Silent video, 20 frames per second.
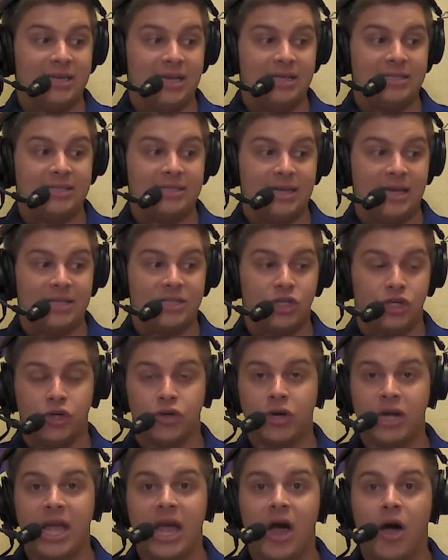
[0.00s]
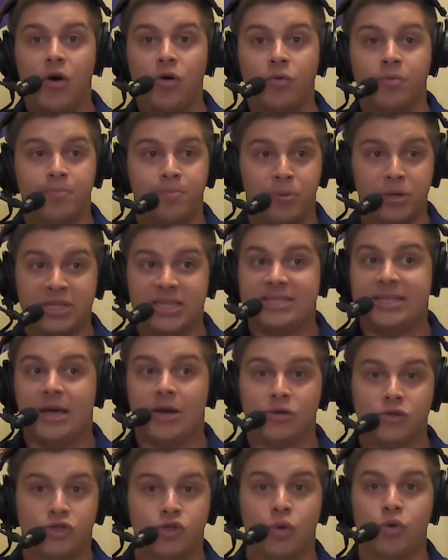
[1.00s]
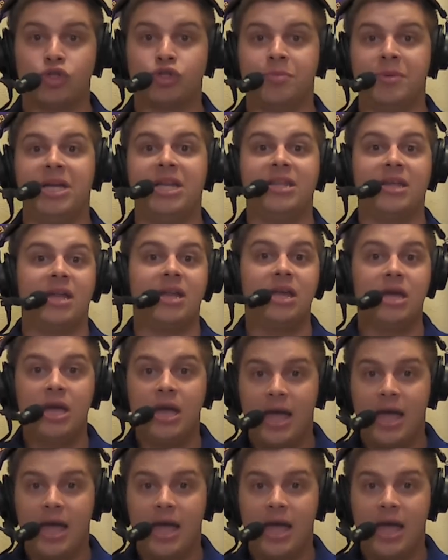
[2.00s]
Curiel, who put this out on social media that,